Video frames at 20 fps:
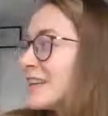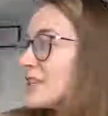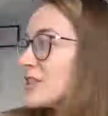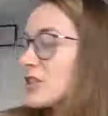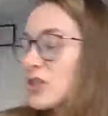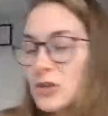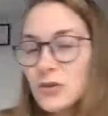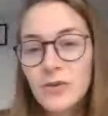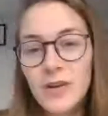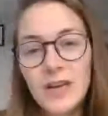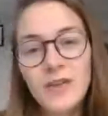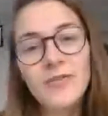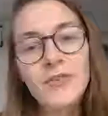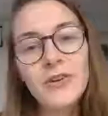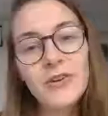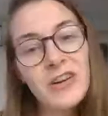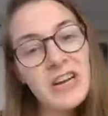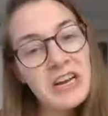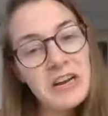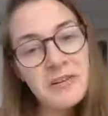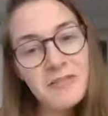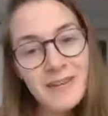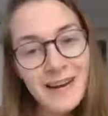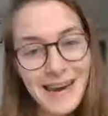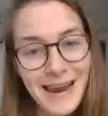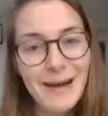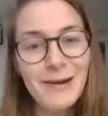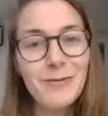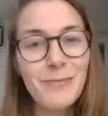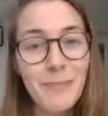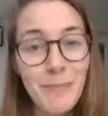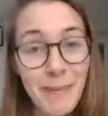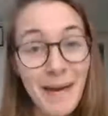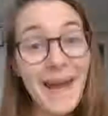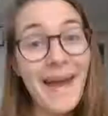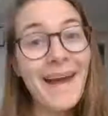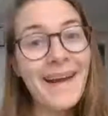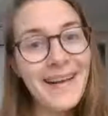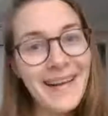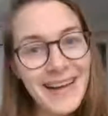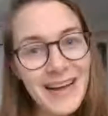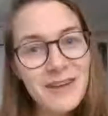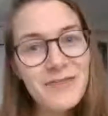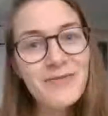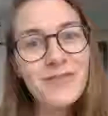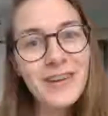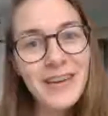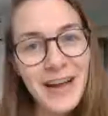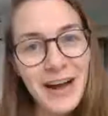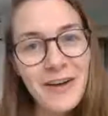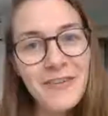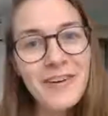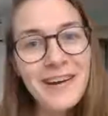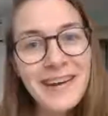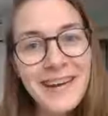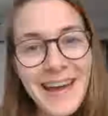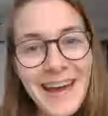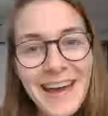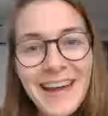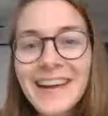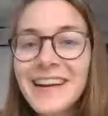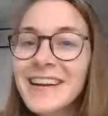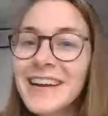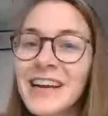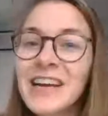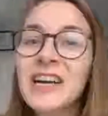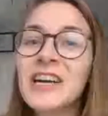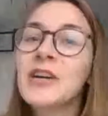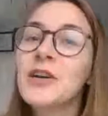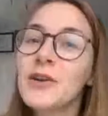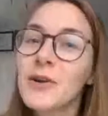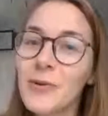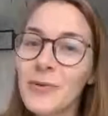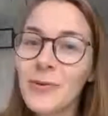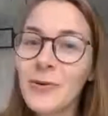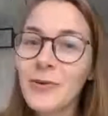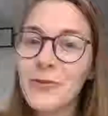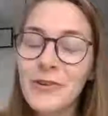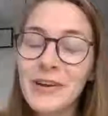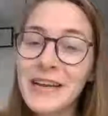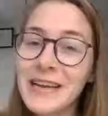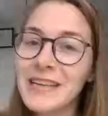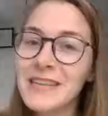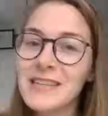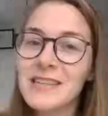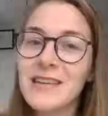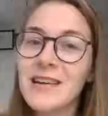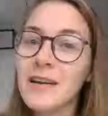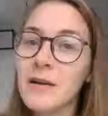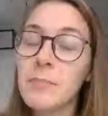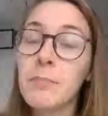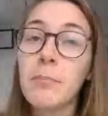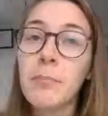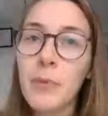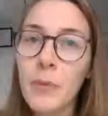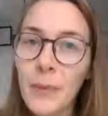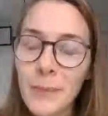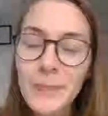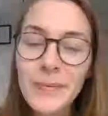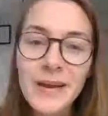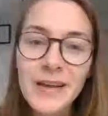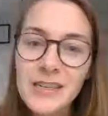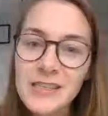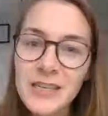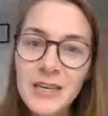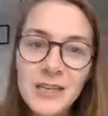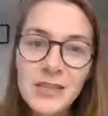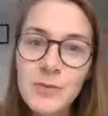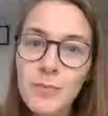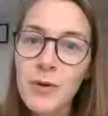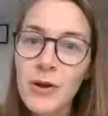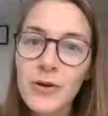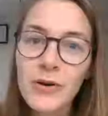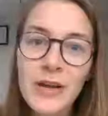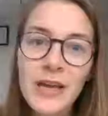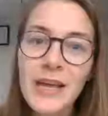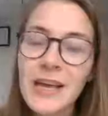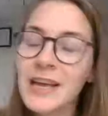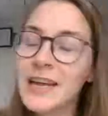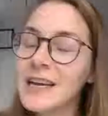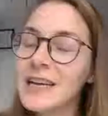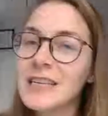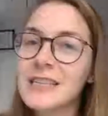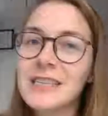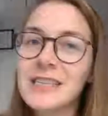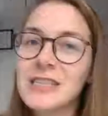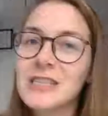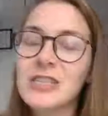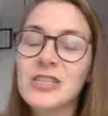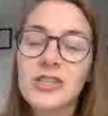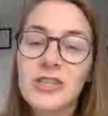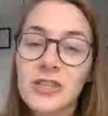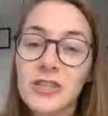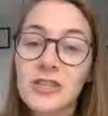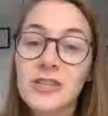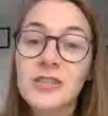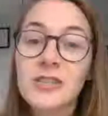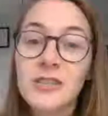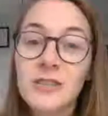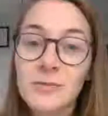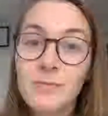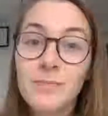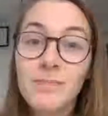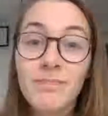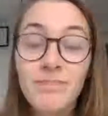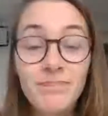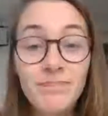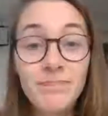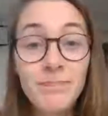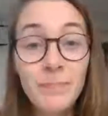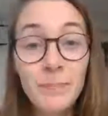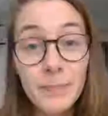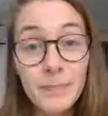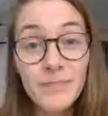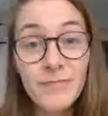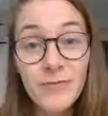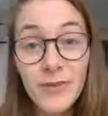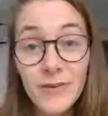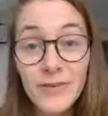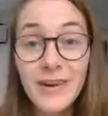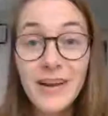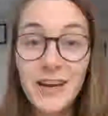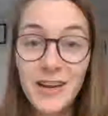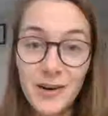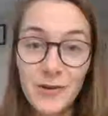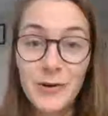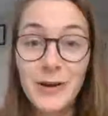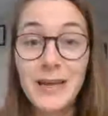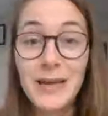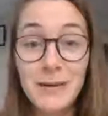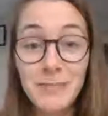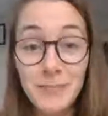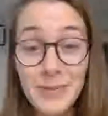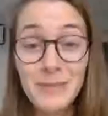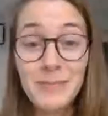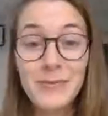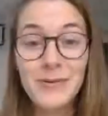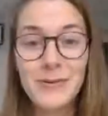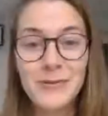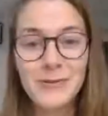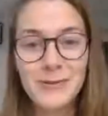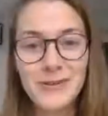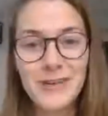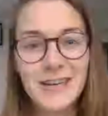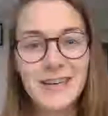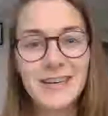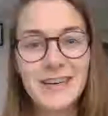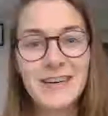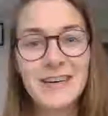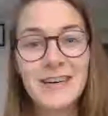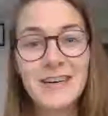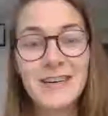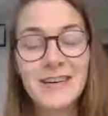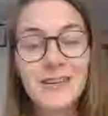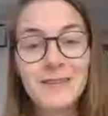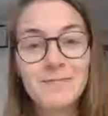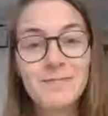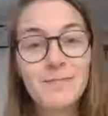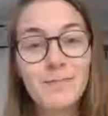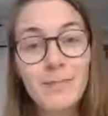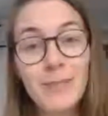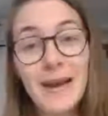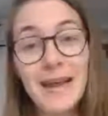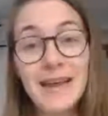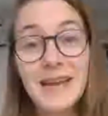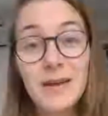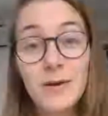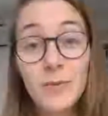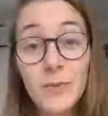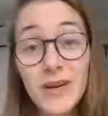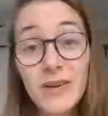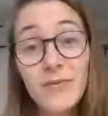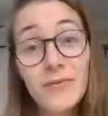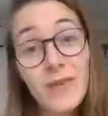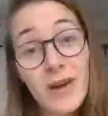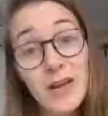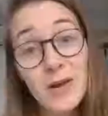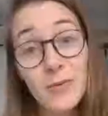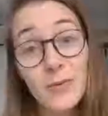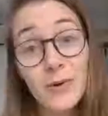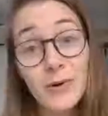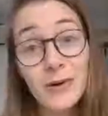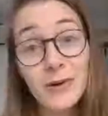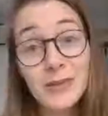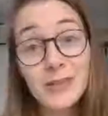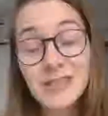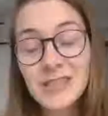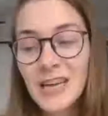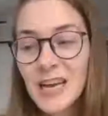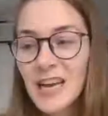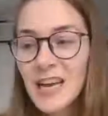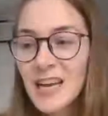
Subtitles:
So if you hear a loud bang every now and then, don't worry, it's not a bomb that's exploding. It's just very annoying people that are playing with fireworks.